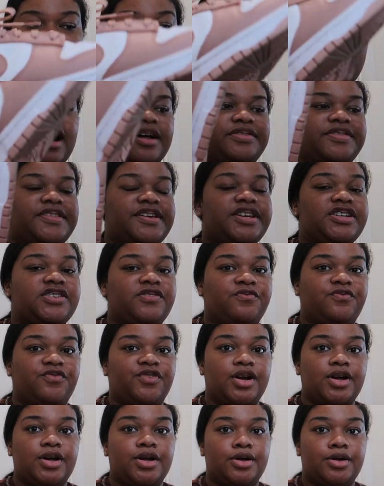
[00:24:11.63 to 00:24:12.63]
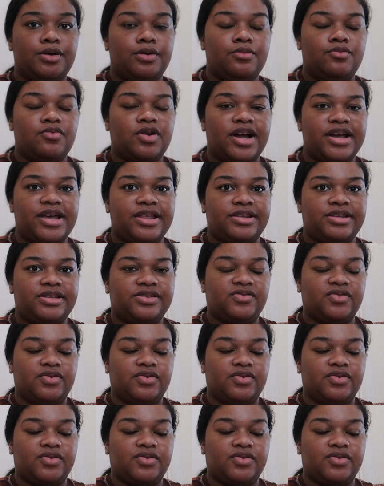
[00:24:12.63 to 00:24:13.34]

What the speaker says: I got these from, where did I get these